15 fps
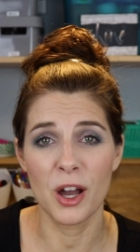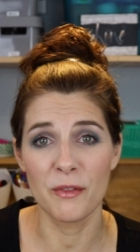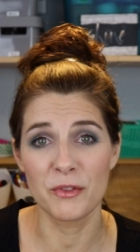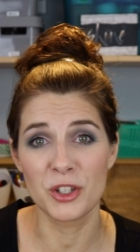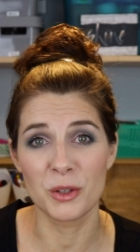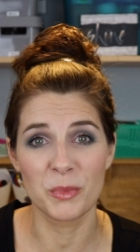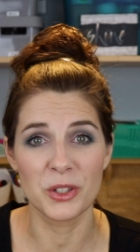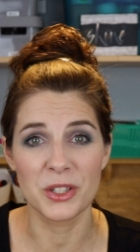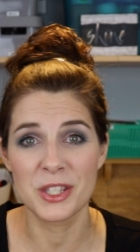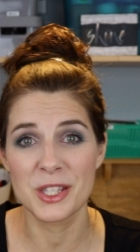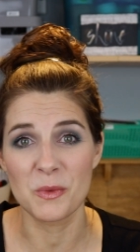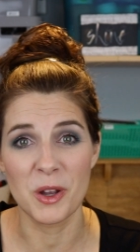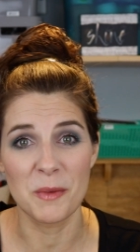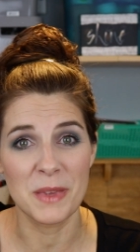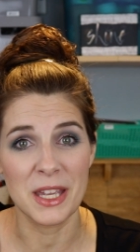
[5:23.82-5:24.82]
comfortable
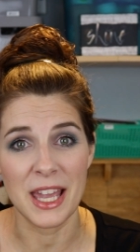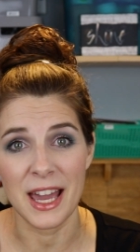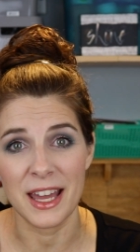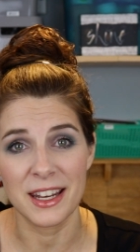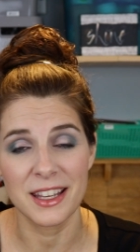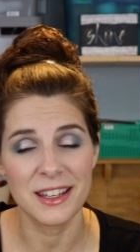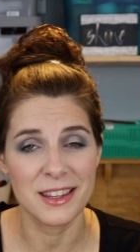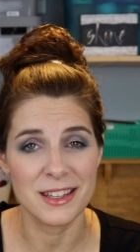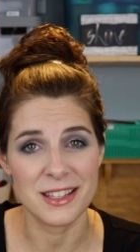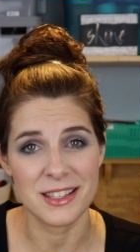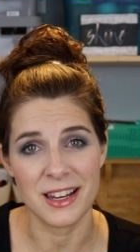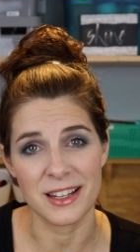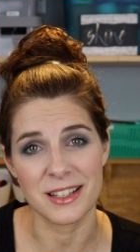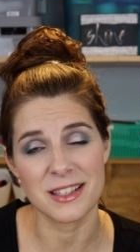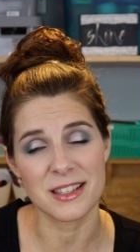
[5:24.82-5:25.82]
swimming at it this
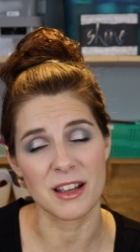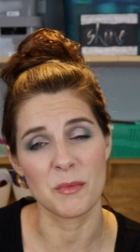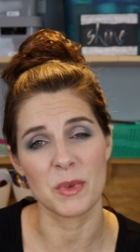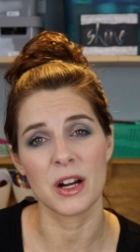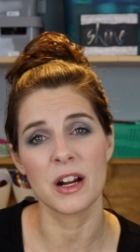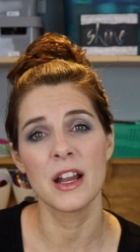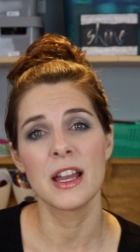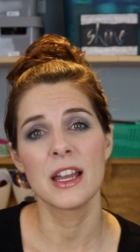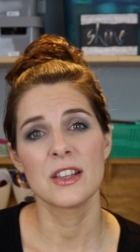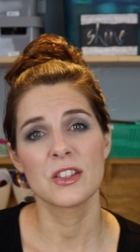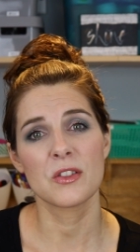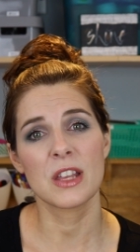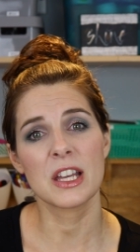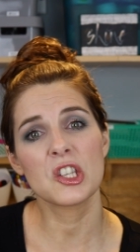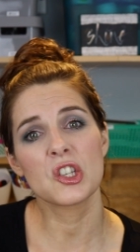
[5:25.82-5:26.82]
next summer.
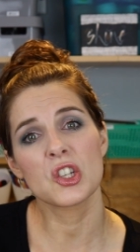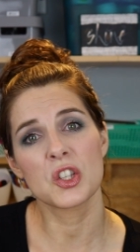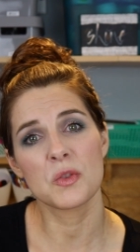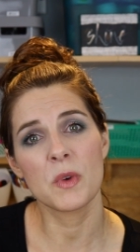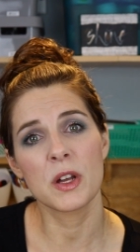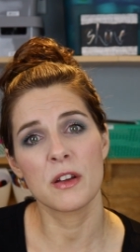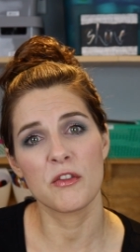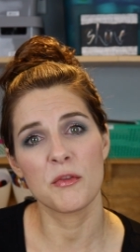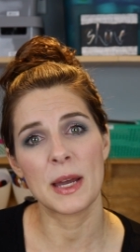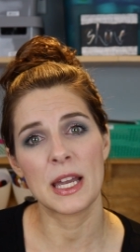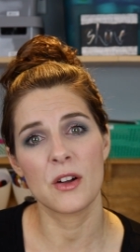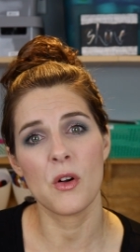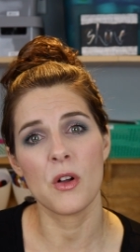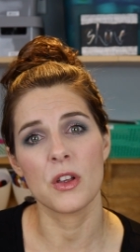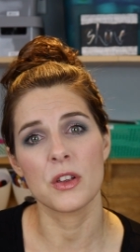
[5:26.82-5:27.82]
So that's just one of my
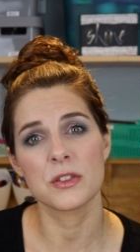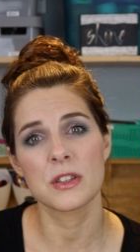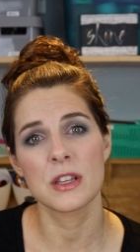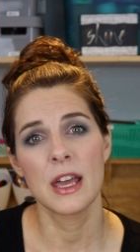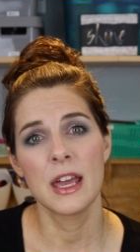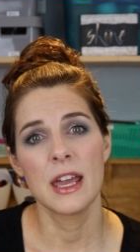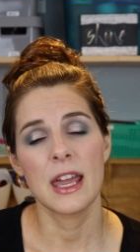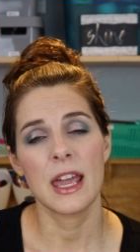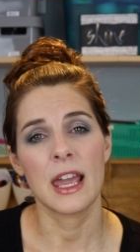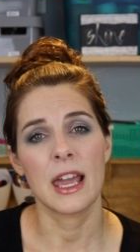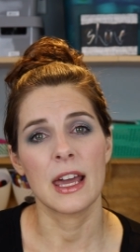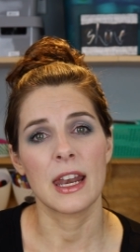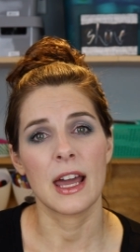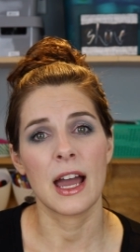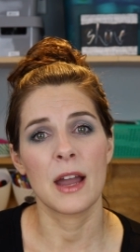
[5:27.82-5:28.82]
goals.
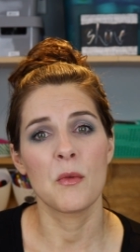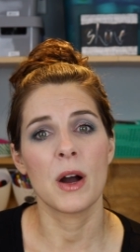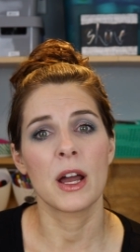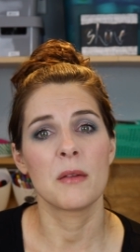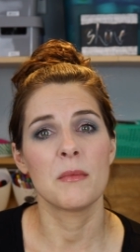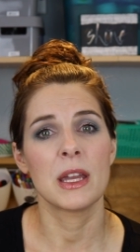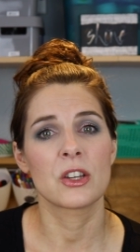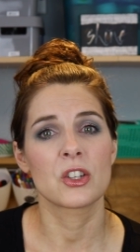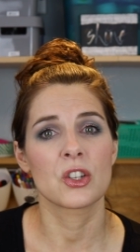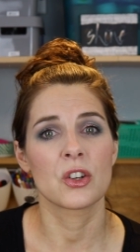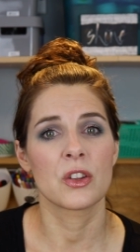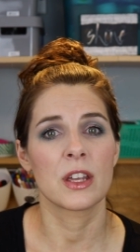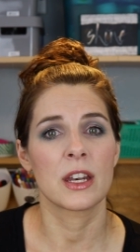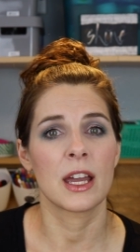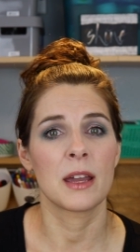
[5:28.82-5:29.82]
And I want to make
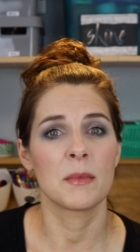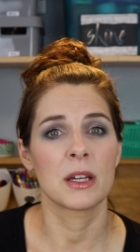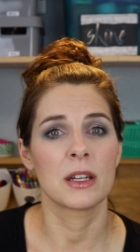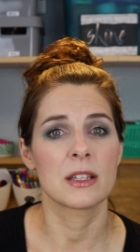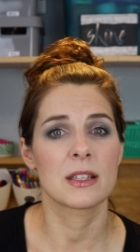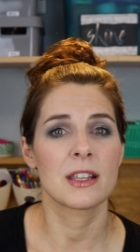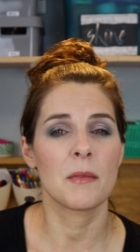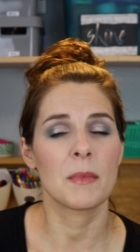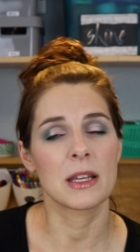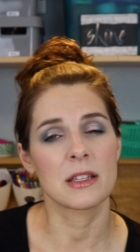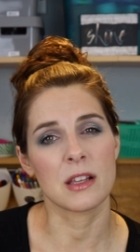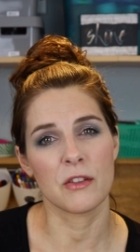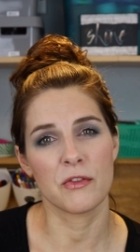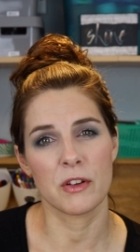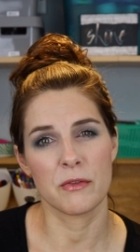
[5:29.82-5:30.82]
sure that I'm going to set
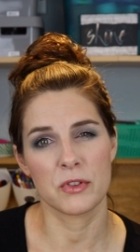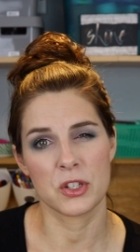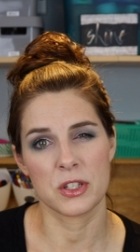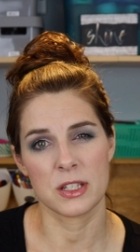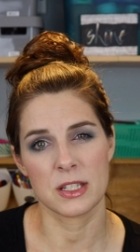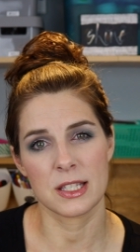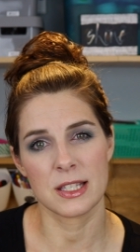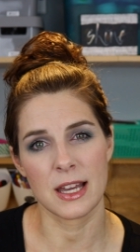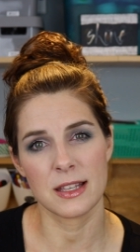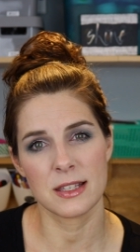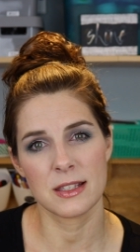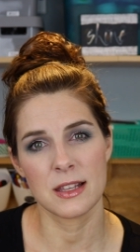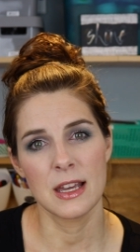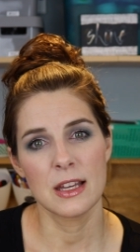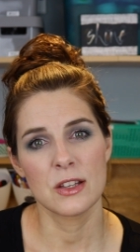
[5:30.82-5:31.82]
myself up for
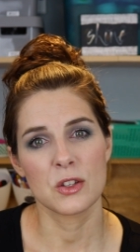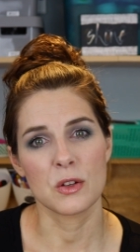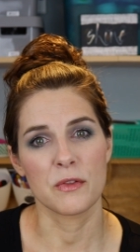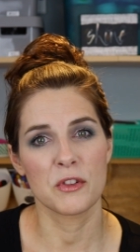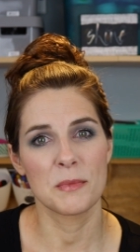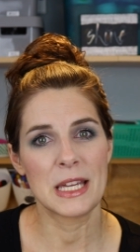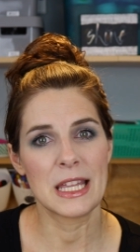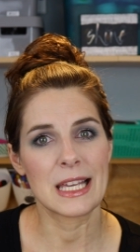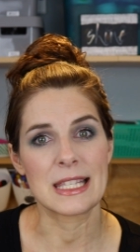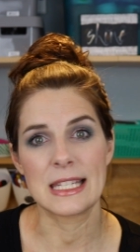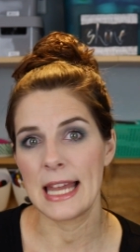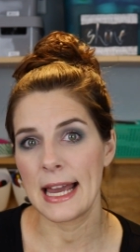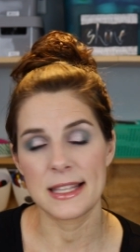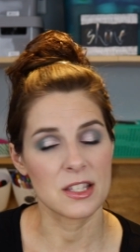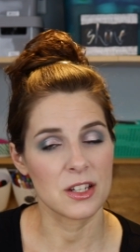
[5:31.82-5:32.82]
success. So for me, that's
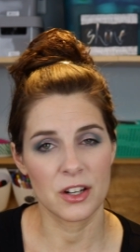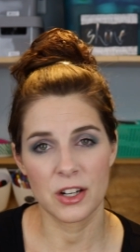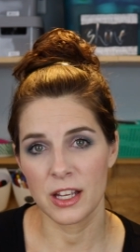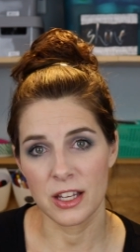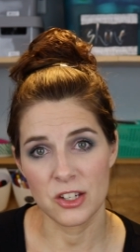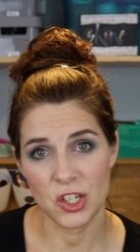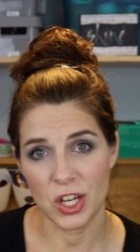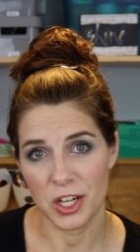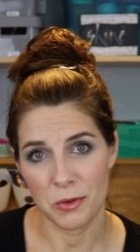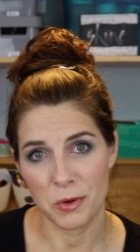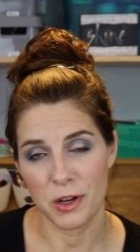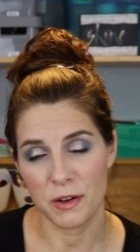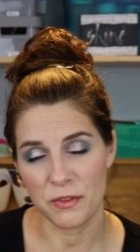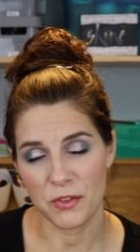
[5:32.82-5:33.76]
not starting on January